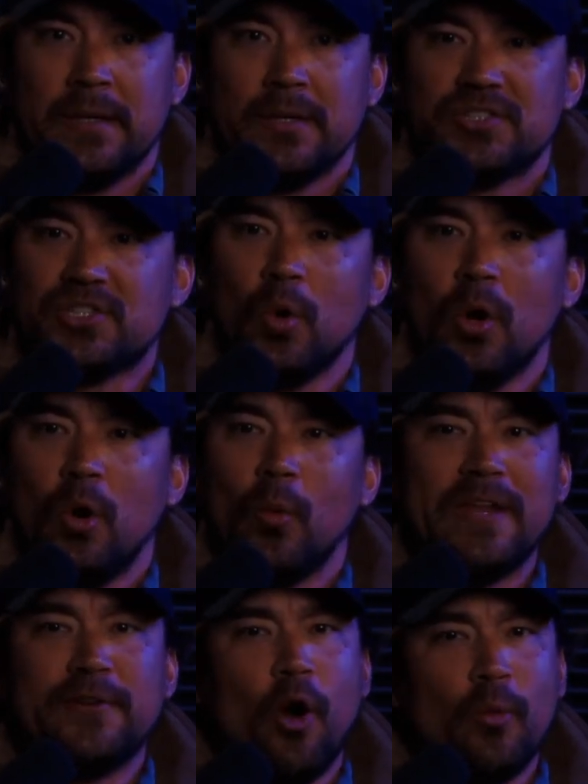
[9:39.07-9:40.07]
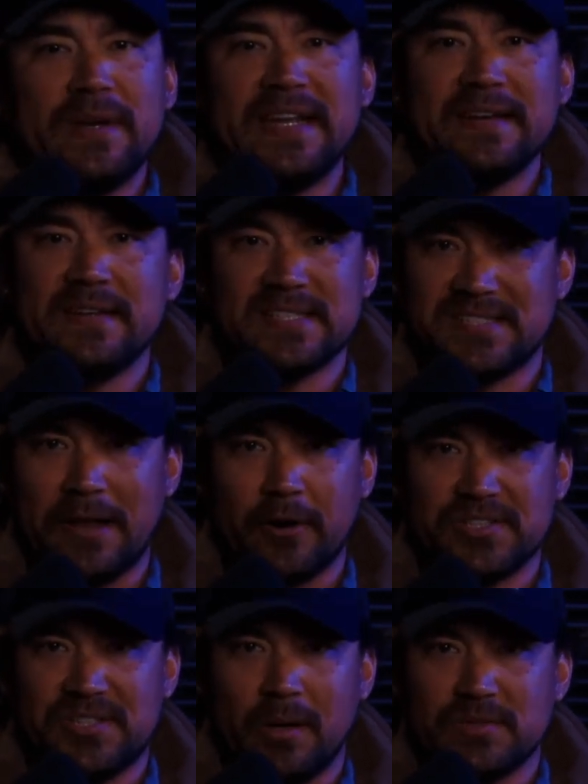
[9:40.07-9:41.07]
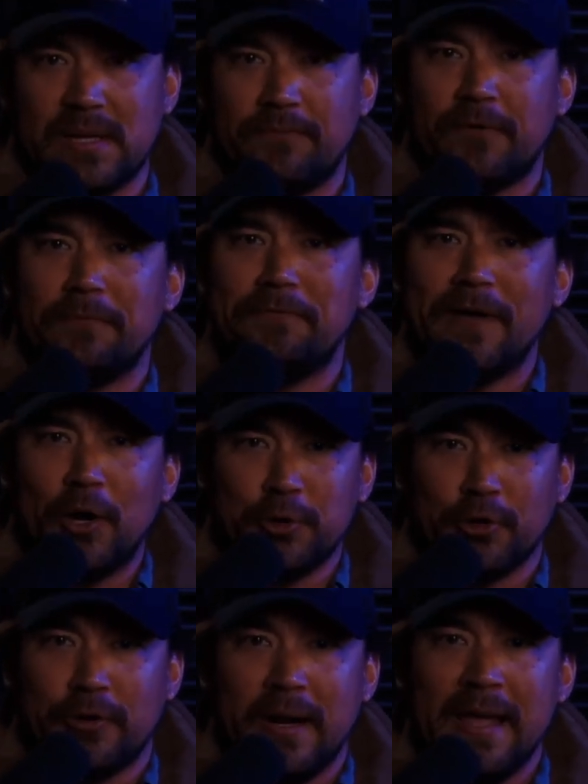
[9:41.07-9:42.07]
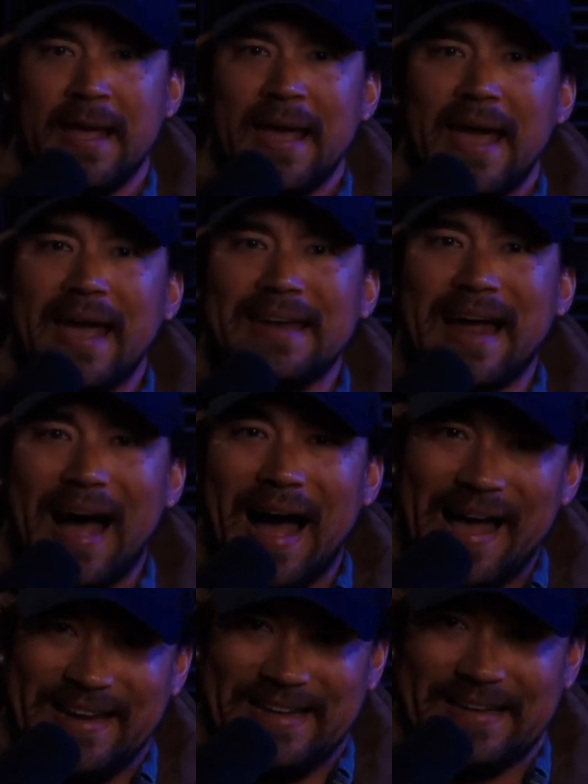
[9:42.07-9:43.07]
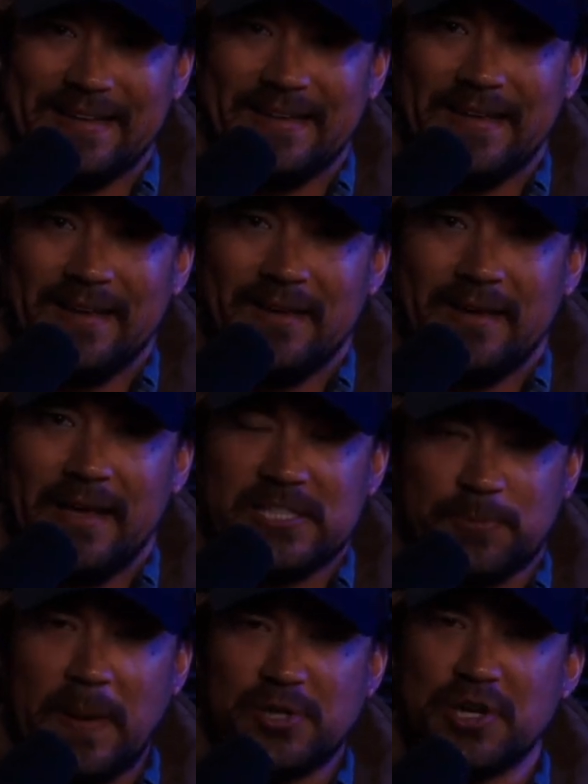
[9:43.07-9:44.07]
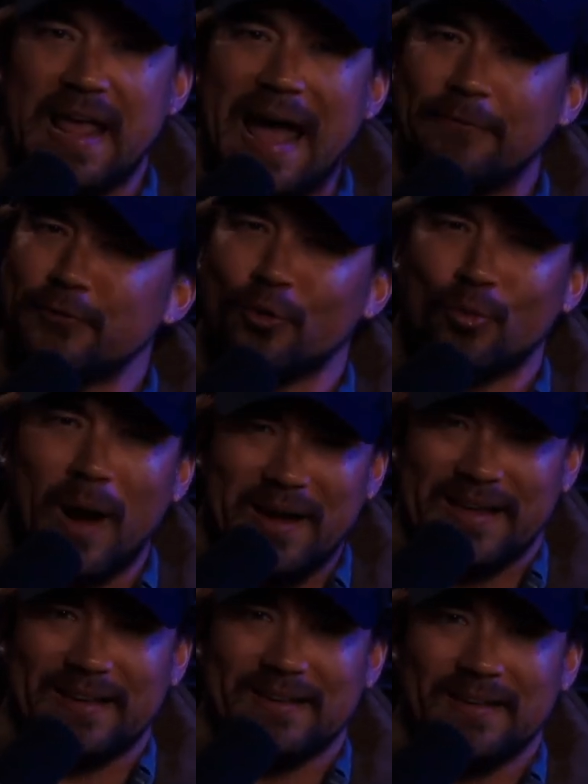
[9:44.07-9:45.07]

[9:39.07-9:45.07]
So we don't need to set ourselves up for failure in hiding, especially after running.